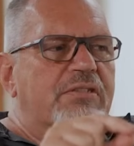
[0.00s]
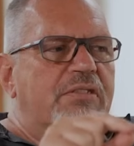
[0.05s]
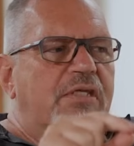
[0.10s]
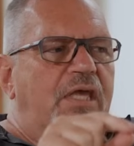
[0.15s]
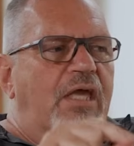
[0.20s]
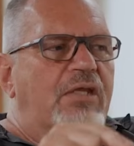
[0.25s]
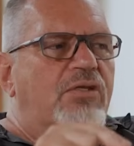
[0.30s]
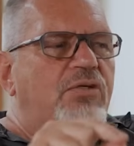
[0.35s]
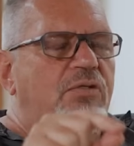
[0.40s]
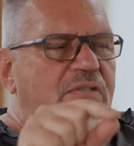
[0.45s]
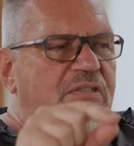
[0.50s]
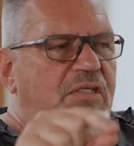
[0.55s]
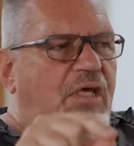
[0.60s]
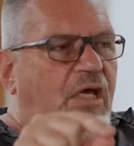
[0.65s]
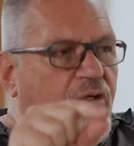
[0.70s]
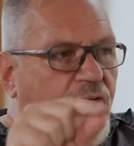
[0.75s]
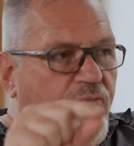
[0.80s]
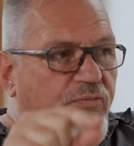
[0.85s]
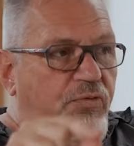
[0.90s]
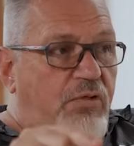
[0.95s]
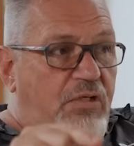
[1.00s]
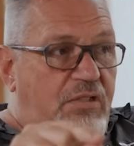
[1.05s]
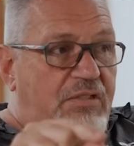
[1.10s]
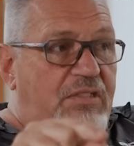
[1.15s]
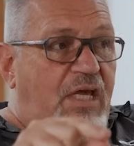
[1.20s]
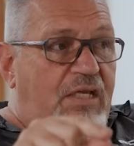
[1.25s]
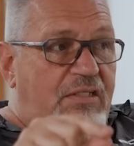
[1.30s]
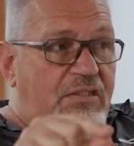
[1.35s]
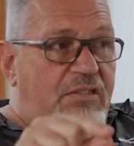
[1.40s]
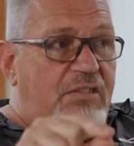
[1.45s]
is going to sign off your
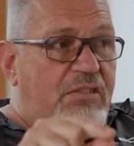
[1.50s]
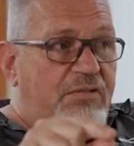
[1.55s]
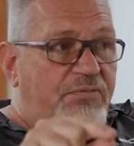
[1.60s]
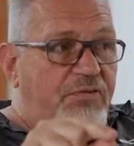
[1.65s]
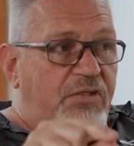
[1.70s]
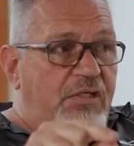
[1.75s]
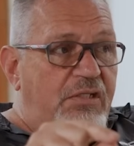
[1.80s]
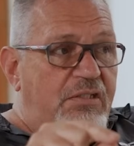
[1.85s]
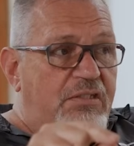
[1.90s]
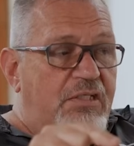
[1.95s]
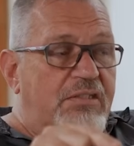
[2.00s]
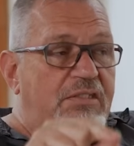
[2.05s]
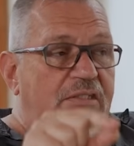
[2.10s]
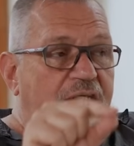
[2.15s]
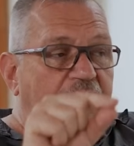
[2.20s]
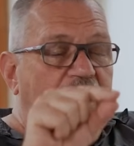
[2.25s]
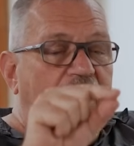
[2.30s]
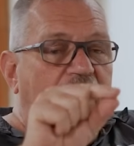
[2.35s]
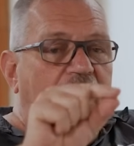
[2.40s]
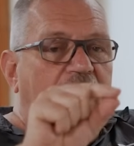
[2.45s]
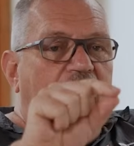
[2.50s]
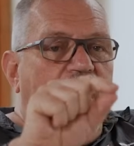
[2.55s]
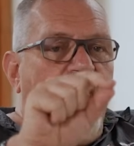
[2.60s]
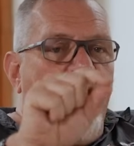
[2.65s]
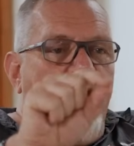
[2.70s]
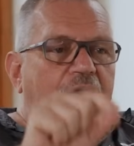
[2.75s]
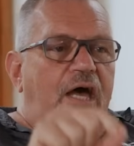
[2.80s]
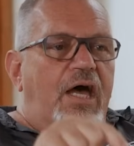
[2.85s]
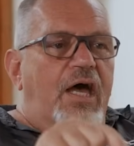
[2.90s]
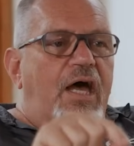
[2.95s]
design certificate and say,
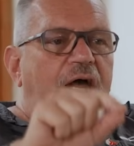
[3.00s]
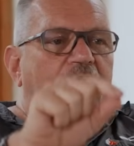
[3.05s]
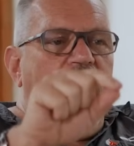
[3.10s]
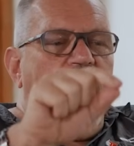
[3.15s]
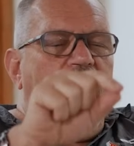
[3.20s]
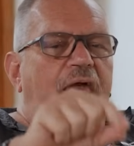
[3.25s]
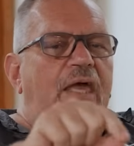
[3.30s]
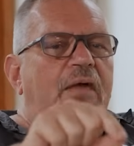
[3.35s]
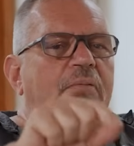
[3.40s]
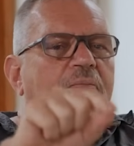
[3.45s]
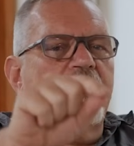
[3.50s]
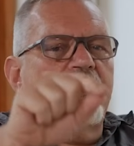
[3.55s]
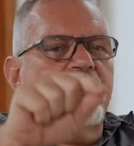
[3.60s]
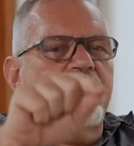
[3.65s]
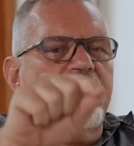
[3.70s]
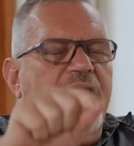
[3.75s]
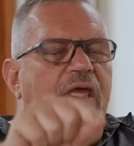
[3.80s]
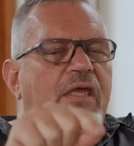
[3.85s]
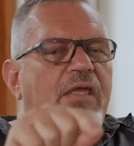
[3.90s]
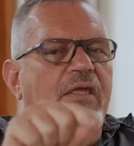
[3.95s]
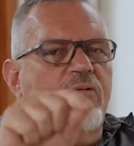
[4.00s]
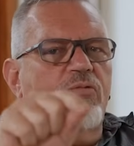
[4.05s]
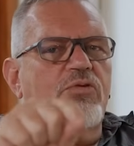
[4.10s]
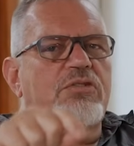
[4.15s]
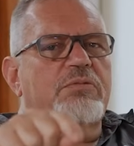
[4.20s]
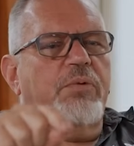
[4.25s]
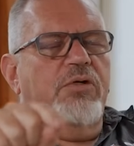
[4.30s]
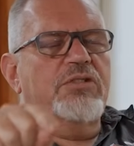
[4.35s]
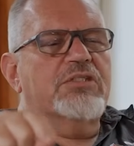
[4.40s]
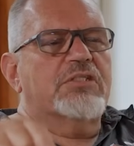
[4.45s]
I am taking
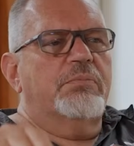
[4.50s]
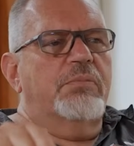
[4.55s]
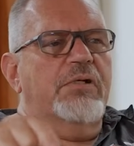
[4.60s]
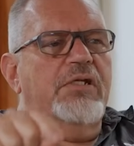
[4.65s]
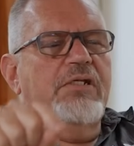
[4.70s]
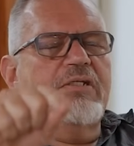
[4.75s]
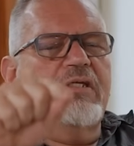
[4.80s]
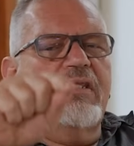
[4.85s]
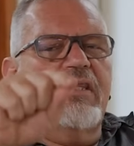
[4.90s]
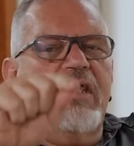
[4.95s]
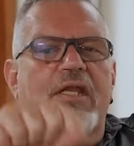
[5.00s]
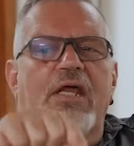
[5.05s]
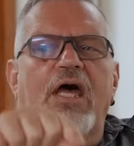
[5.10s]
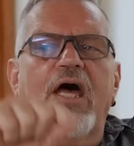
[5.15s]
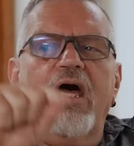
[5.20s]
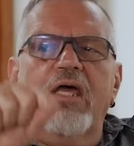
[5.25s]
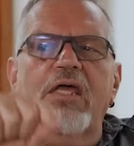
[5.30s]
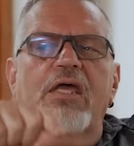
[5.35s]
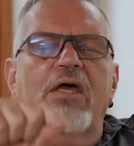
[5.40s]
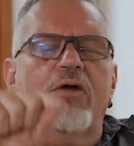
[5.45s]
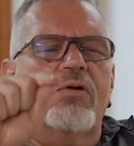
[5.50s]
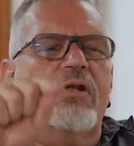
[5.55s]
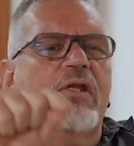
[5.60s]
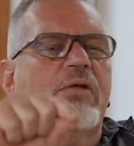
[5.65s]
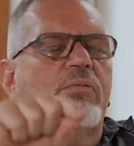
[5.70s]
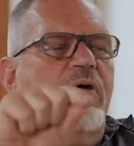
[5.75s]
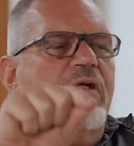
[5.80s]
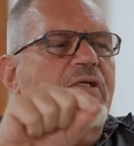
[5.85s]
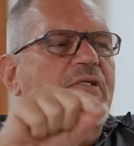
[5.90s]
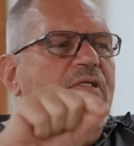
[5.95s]
responsibility that I only
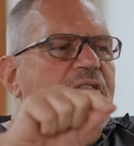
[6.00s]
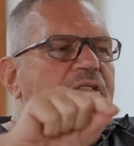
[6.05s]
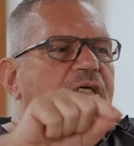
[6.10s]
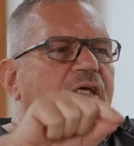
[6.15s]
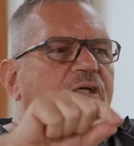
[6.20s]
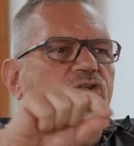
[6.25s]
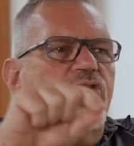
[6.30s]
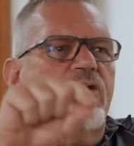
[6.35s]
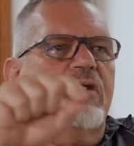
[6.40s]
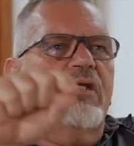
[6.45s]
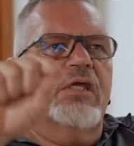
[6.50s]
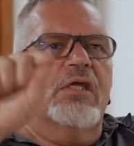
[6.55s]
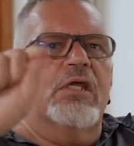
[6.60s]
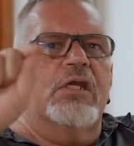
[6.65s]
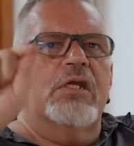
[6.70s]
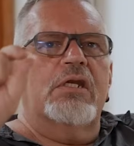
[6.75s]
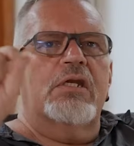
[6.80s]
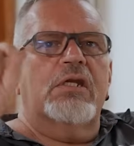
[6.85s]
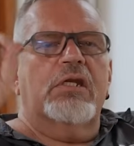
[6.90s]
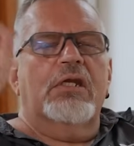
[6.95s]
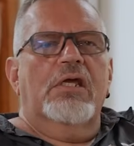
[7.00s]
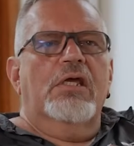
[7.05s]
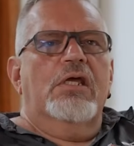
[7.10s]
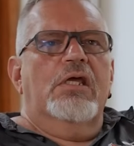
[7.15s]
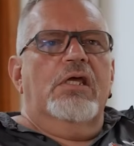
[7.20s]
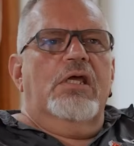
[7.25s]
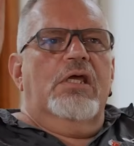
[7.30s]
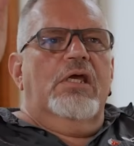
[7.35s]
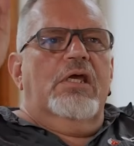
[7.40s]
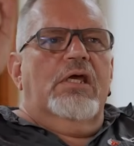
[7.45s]
want detection in
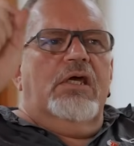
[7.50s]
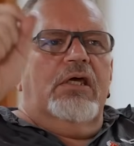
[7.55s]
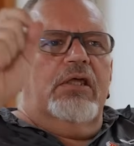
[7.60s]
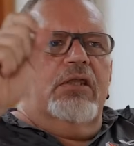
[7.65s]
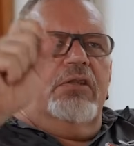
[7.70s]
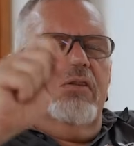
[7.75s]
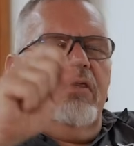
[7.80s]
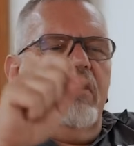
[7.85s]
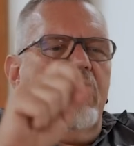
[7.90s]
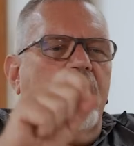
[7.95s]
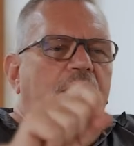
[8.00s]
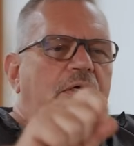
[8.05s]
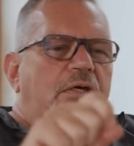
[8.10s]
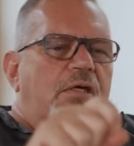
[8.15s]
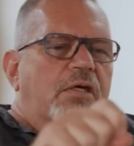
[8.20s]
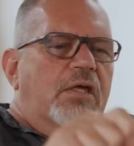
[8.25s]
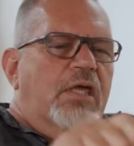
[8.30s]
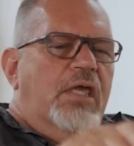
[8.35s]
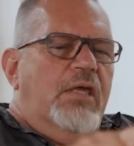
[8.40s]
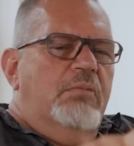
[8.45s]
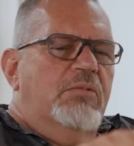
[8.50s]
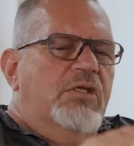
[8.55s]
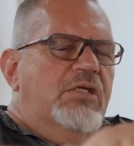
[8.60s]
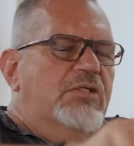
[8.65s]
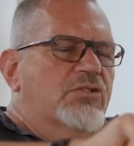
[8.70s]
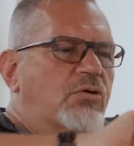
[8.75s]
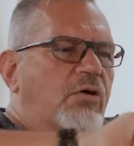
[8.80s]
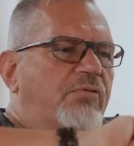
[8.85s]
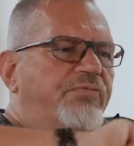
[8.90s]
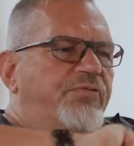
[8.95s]
the
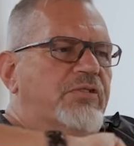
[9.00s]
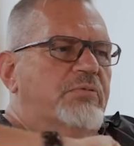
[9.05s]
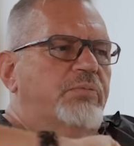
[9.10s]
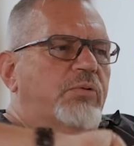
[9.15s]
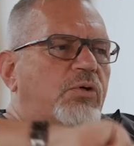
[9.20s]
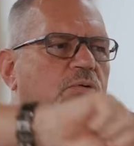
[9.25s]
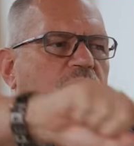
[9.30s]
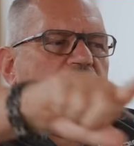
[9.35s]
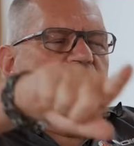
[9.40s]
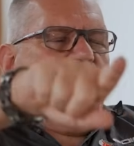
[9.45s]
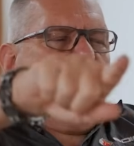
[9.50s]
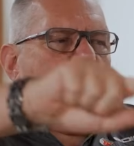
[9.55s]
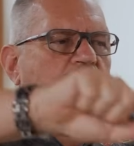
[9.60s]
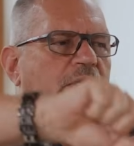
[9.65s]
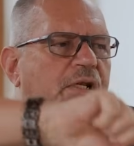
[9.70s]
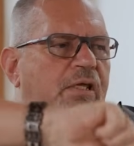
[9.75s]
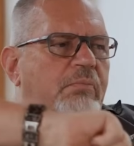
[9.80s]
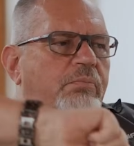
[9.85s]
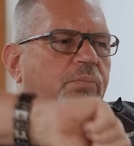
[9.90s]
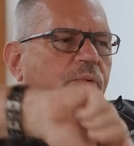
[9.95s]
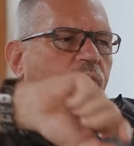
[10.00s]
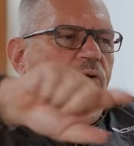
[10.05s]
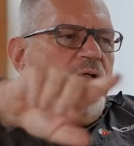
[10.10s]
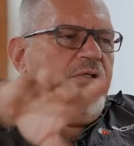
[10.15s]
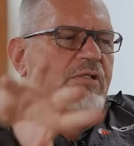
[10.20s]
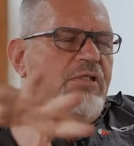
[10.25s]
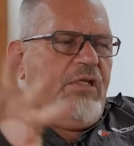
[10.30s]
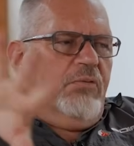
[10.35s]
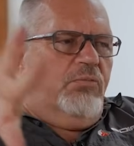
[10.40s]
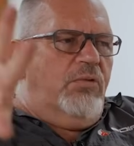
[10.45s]
MD's office because he's really
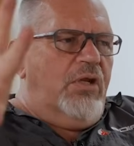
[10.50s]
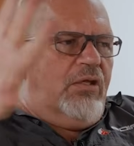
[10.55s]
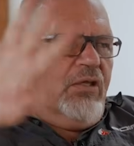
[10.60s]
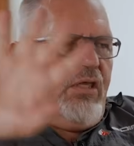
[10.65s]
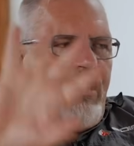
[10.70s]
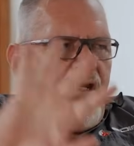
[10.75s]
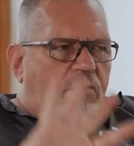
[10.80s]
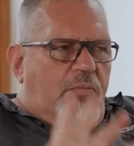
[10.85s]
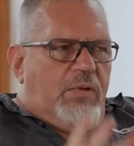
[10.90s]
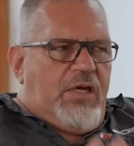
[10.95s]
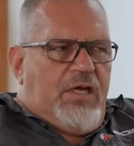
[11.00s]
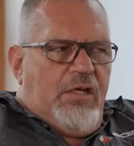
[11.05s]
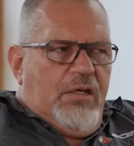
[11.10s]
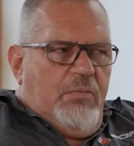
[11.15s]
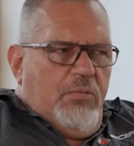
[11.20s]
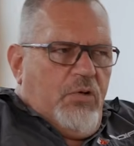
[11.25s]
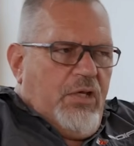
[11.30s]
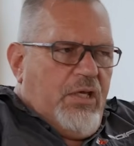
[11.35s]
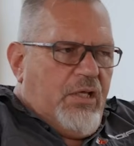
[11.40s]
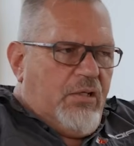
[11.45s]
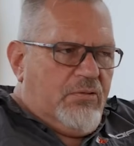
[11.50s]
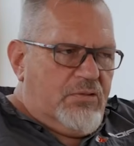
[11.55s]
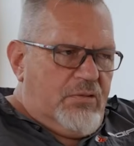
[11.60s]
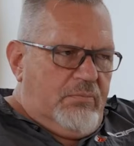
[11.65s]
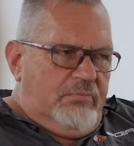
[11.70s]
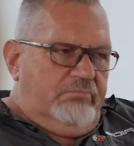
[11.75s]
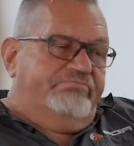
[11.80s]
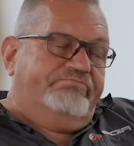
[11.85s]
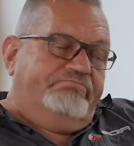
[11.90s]
important and we don't care about anybody else.